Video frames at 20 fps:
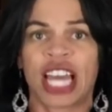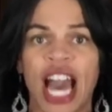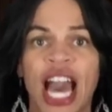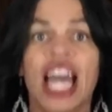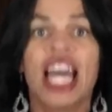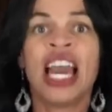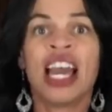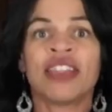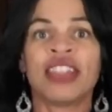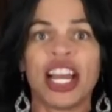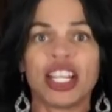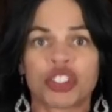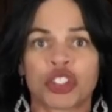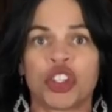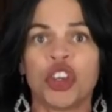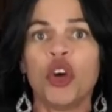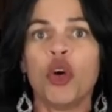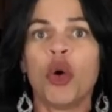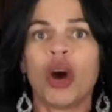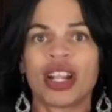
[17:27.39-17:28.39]
uh,
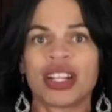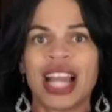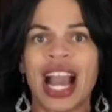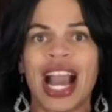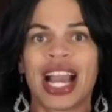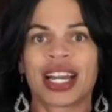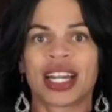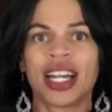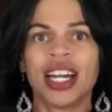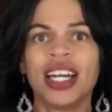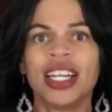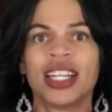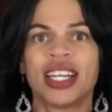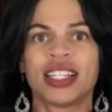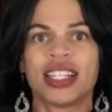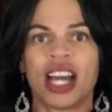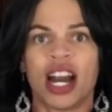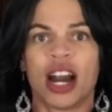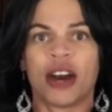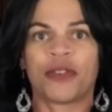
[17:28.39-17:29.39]
that you are not
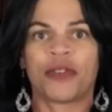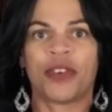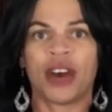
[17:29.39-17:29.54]
good enough.